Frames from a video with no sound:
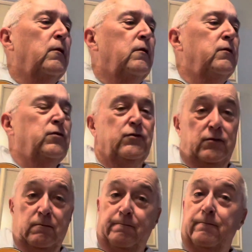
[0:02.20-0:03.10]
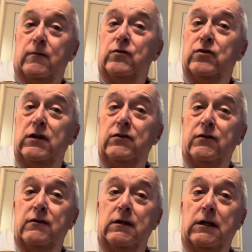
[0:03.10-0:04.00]
This is, Janece
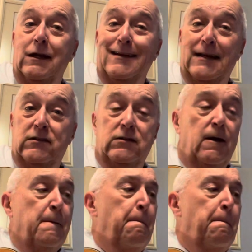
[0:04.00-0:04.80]
is in Nixa.